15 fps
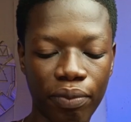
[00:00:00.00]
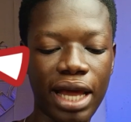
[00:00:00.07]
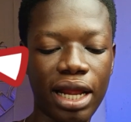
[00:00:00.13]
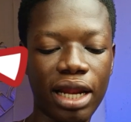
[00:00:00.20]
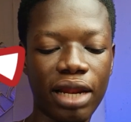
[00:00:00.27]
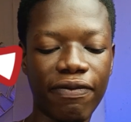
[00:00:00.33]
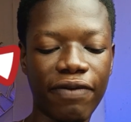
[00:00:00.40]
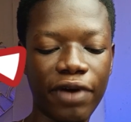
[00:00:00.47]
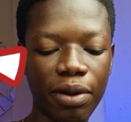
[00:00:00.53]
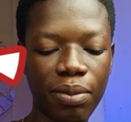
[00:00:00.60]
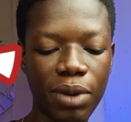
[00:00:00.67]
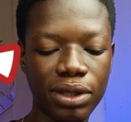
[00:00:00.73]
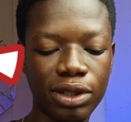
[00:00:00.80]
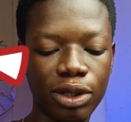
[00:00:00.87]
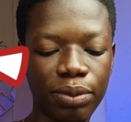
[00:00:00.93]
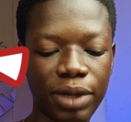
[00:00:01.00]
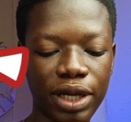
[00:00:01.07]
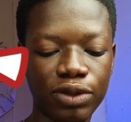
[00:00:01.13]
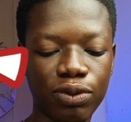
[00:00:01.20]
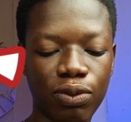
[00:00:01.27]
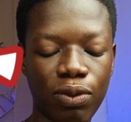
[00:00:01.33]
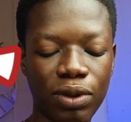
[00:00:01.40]
and at the very bottom
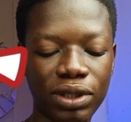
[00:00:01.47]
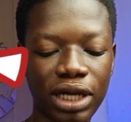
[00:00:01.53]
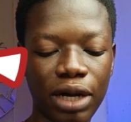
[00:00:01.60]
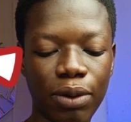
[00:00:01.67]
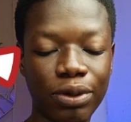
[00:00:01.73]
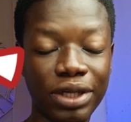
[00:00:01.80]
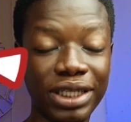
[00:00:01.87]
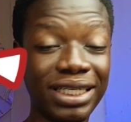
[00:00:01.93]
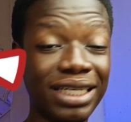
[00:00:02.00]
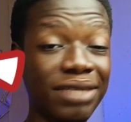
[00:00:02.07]
is what I want to